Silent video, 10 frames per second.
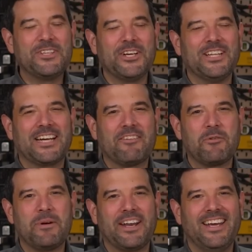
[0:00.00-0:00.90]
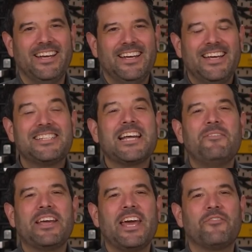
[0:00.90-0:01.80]
Good luck, everybody. It's
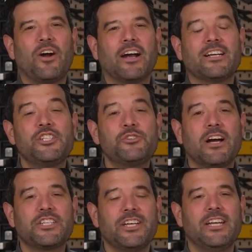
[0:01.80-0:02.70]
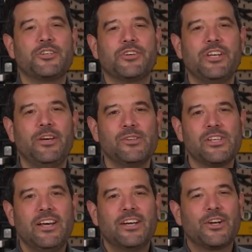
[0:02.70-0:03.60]
time again for our construction industry
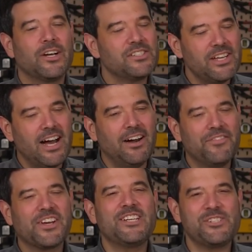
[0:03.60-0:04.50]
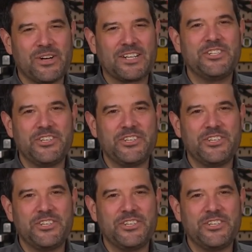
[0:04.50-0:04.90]
news, courtesy of The Construction